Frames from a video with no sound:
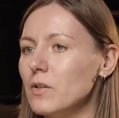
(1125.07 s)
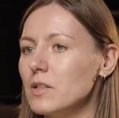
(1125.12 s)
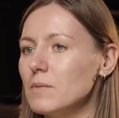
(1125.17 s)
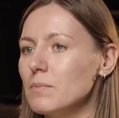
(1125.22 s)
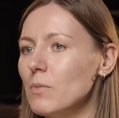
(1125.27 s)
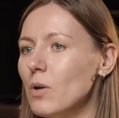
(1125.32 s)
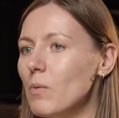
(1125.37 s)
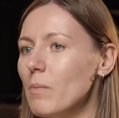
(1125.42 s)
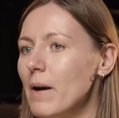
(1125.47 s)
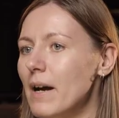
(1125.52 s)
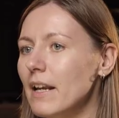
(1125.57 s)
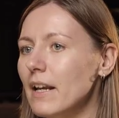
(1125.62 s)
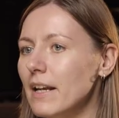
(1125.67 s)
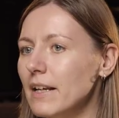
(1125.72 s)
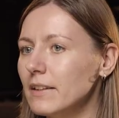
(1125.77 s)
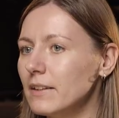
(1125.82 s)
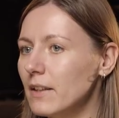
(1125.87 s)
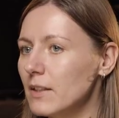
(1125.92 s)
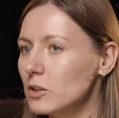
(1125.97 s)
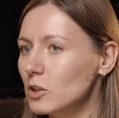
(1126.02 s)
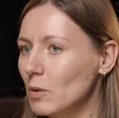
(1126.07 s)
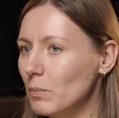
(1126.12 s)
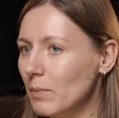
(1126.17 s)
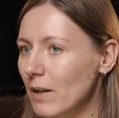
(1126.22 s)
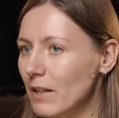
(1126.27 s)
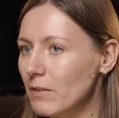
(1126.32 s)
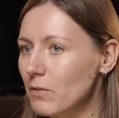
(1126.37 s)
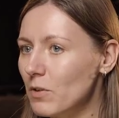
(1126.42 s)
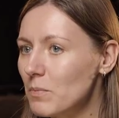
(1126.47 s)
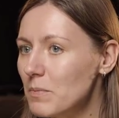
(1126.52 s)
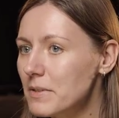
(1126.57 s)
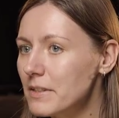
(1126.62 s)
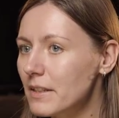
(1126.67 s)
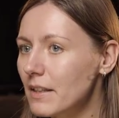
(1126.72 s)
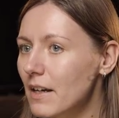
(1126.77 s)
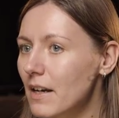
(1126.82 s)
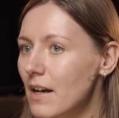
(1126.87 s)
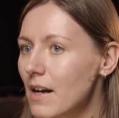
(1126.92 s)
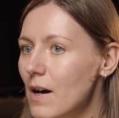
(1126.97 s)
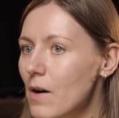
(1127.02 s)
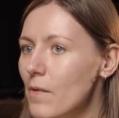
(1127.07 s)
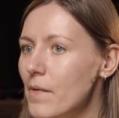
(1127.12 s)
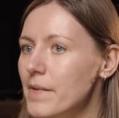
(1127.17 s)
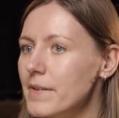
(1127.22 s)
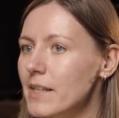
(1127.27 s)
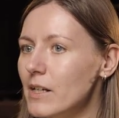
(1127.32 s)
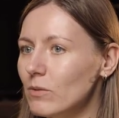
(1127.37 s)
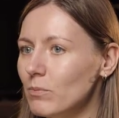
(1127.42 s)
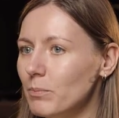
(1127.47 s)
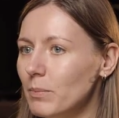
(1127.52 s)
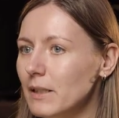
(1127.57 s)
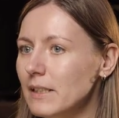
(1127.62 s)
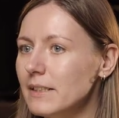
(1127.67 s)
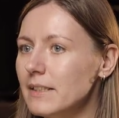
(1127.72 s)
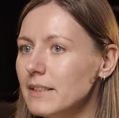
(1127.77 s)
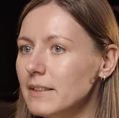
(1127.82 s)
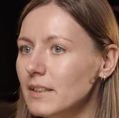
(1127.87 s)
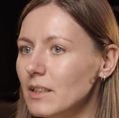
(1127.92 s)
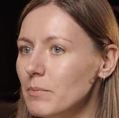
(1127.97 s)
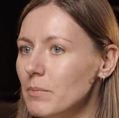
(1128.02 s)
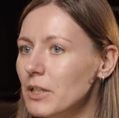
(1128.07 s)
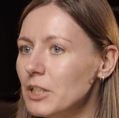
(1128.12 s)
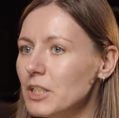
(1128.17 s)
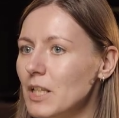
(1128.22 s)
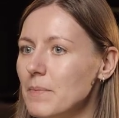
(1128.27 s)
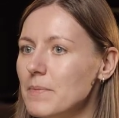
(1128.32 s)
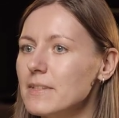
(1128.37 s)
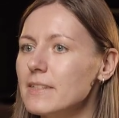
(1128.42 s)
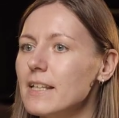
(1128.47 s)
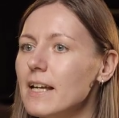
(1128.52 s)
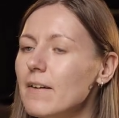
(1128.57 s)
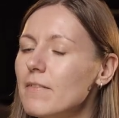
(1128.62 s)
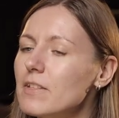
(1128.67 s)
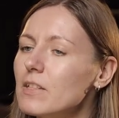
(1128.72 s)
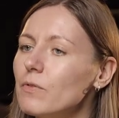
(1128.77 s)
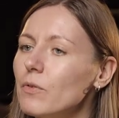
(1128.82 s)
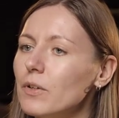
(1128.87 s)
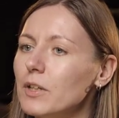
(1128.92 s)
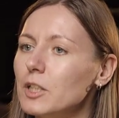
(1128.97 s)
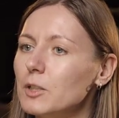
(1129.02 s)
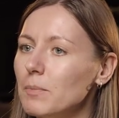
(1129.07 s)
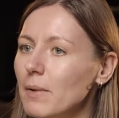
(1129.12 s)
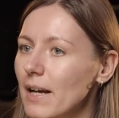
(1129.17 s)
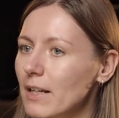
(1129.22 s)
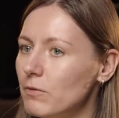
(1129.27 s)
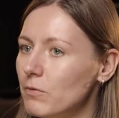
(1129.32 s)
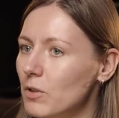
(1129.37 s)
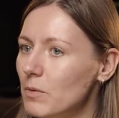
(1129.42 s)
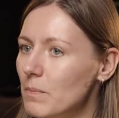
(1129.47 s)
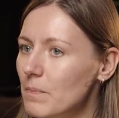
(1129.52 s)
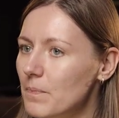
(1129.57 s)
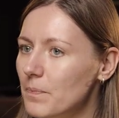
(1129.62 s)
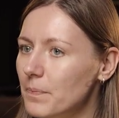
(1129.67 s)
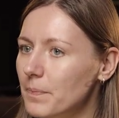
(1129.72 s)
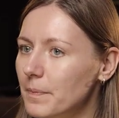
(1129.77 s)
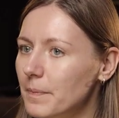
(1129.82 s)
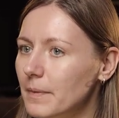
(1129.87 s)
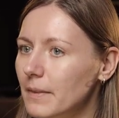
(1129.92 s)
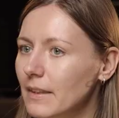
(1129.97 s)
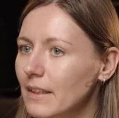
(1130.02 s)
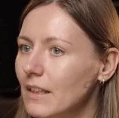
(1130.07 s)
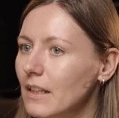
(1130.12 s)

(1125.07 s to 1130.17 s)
across mobile and desktop platforms without building the bridge themselves for each platform.